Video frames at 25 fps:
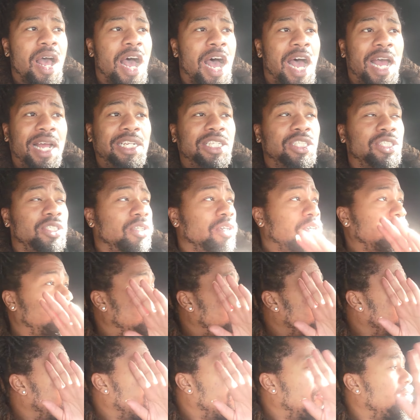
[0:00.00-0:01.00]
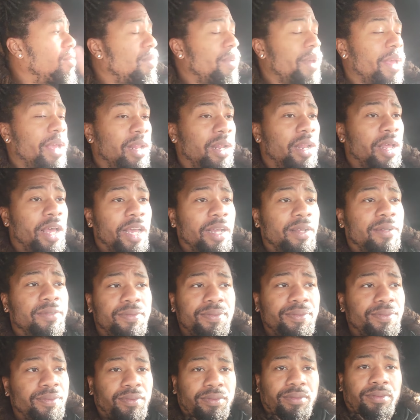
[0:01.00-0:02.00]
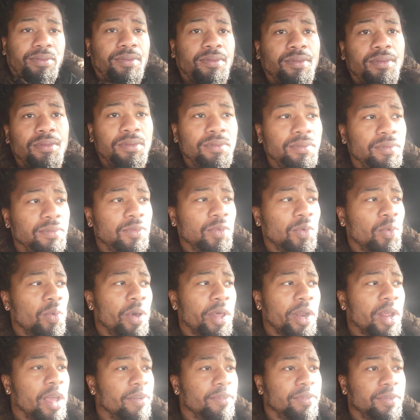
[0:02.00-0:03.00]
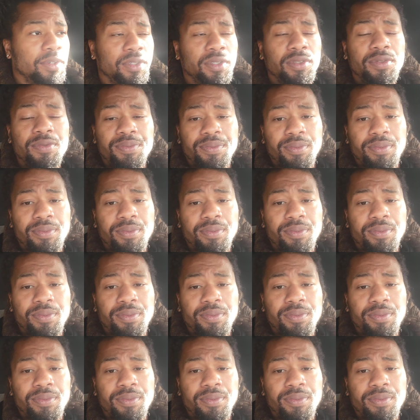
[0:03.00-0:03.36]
I just look the other way, like, whatever.